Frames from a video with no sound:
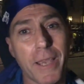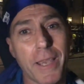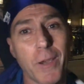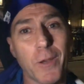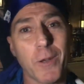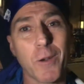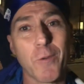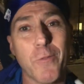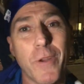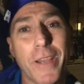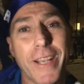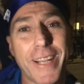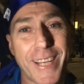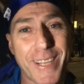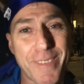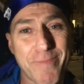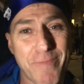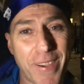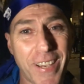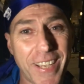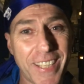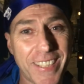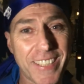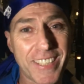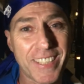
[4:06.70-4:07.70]
on a regular
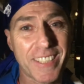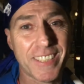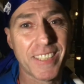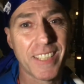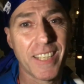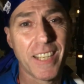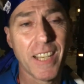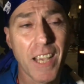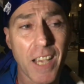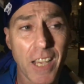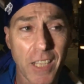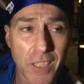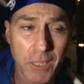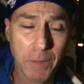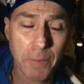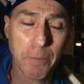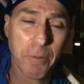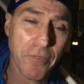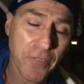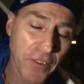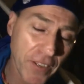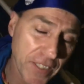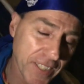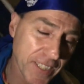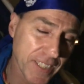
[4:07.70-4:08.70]
basis. She
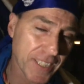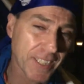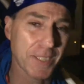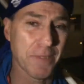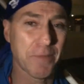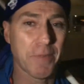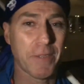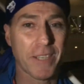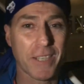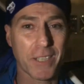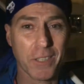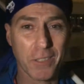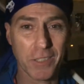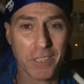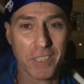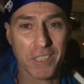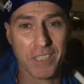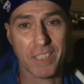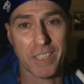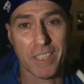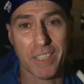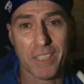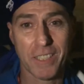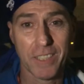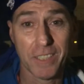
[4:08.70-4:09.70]
professes to be a
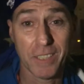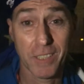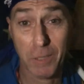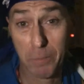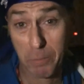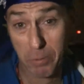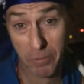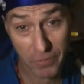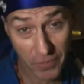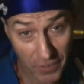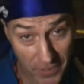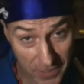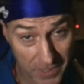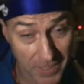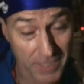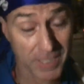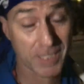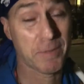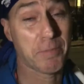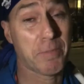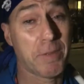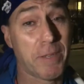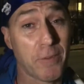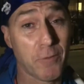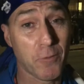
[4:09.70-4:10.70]
Christian. She professes to
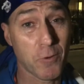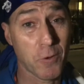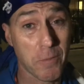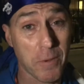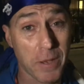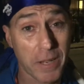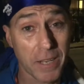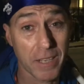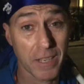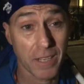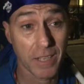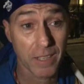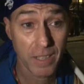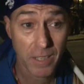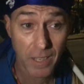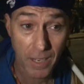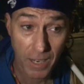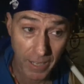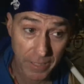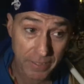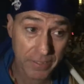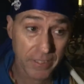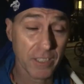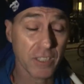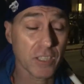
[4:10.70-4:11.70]
be a Remainer.
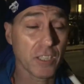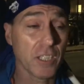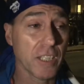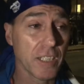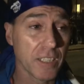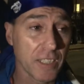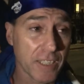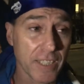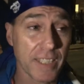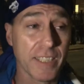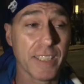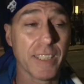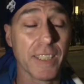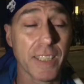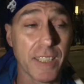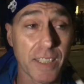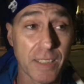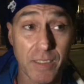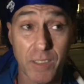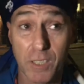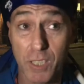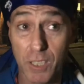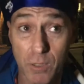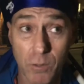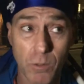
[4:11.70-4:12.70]
I think she needs to listen
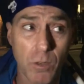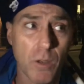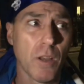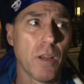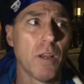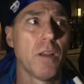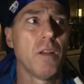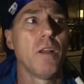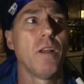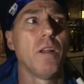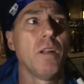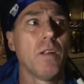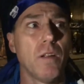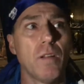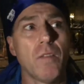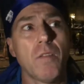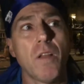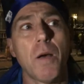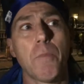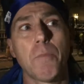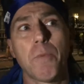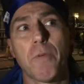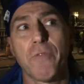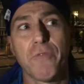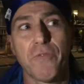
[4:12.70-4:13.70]
to her
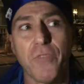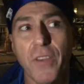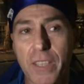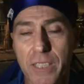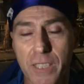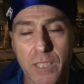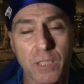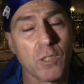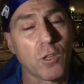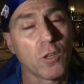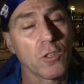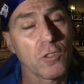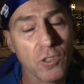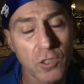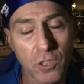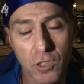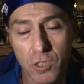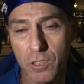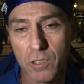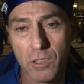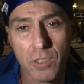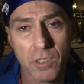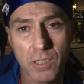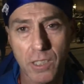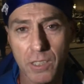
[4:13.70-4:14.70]
professed
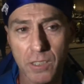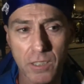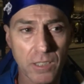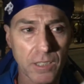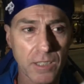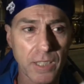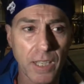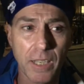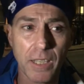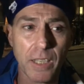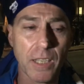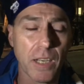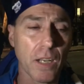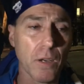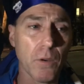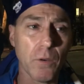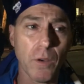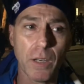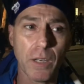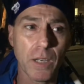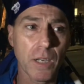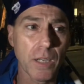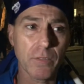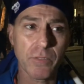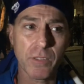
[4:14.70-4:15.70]
conscience and to say,
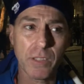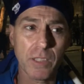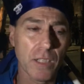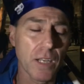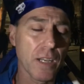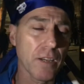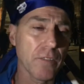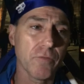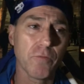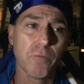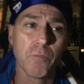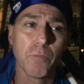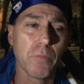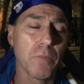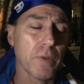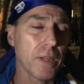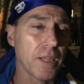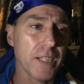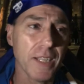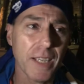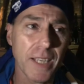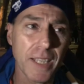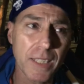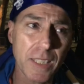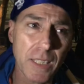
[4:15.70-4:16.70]
enough's enough.
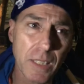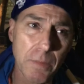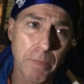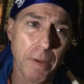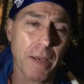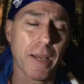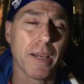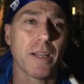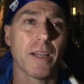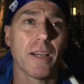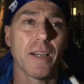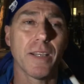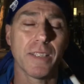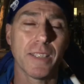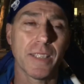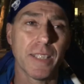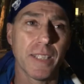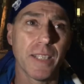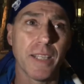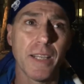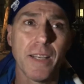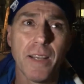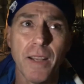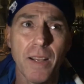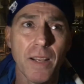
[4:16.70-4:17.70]
It is a bad
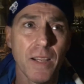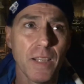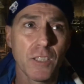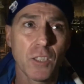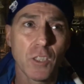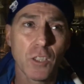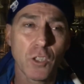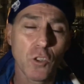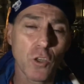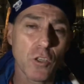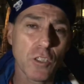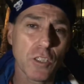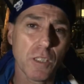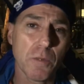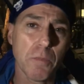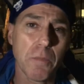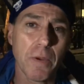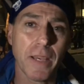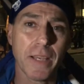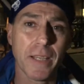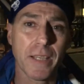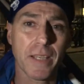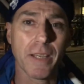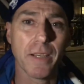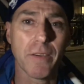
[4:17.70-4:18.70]
idea. She's trying to
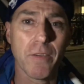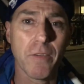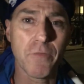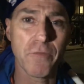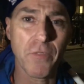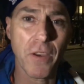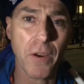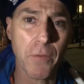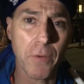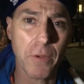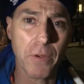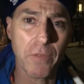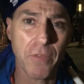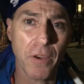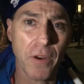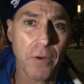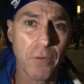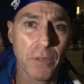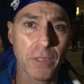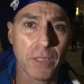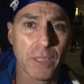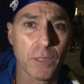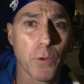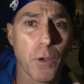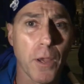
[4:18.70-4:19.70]
make a very,
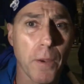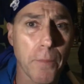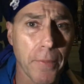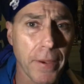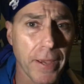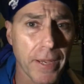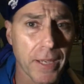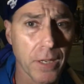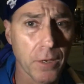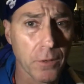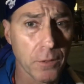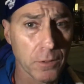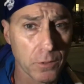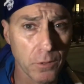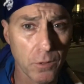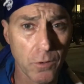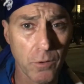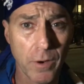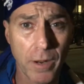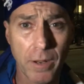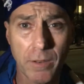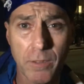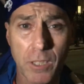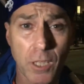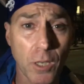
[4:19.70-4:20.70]
very square peg go into a
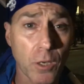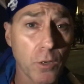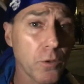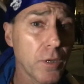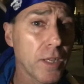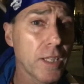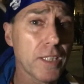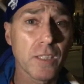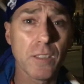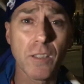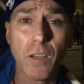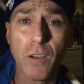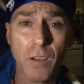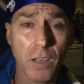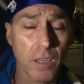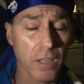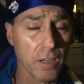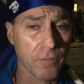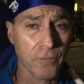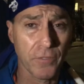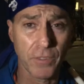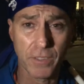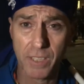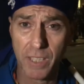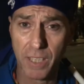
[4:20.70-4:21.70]
round hole. It's not going to
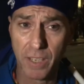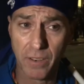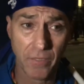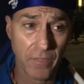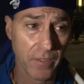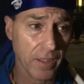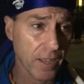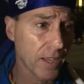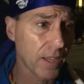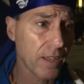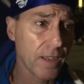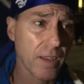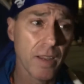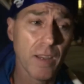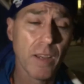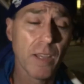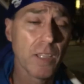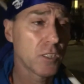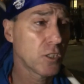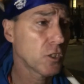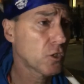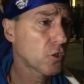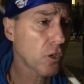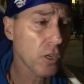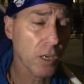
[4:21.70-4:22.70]
fit in there.
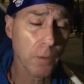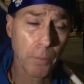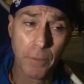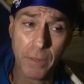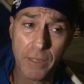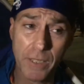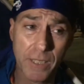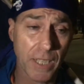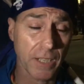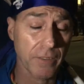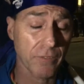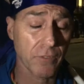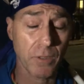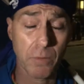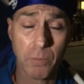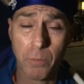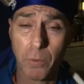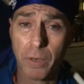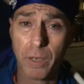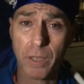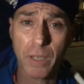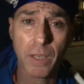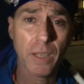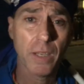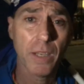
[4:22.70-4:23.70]
She's trying to please
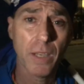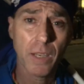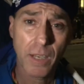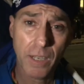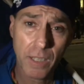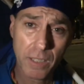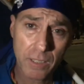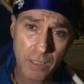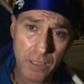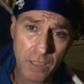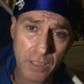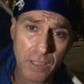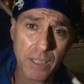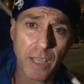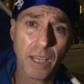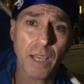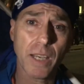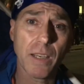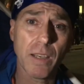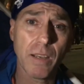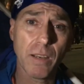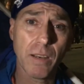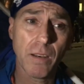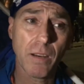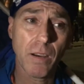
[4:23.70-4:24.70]
everybody. Let's just say,
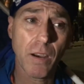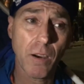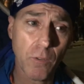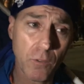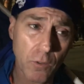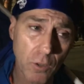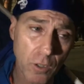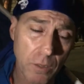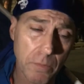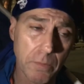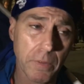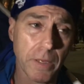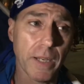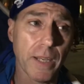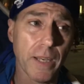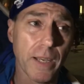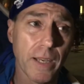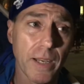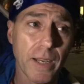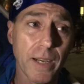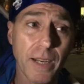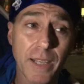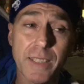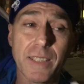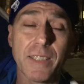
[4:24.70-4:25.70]
hold on a minute,
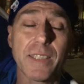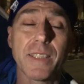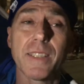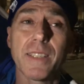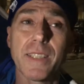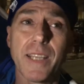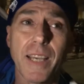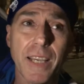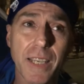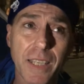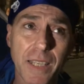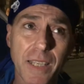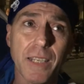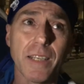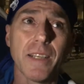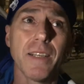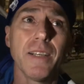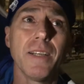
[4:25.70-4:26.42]
let's take a